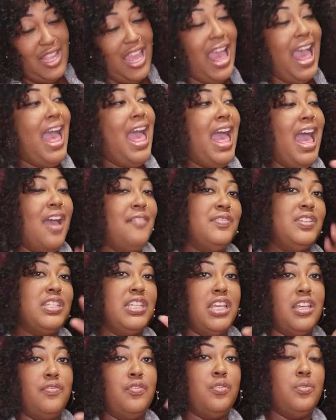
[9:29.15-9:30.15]
I have to
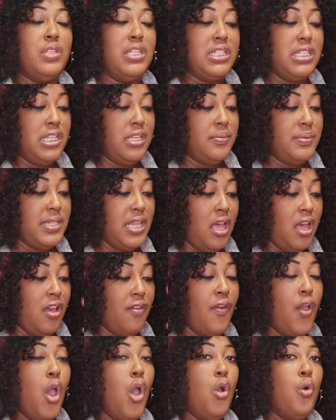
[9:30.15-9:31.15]
give you the tips
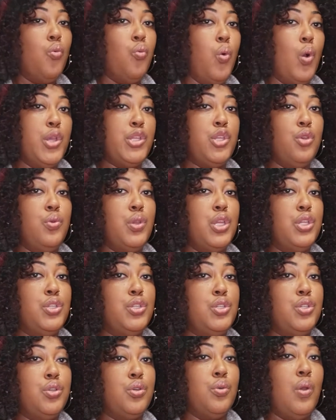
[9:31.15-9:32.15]
of what you can
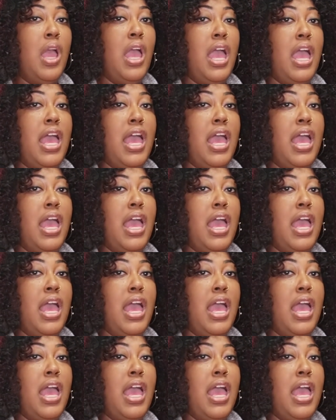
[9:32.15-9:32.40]
do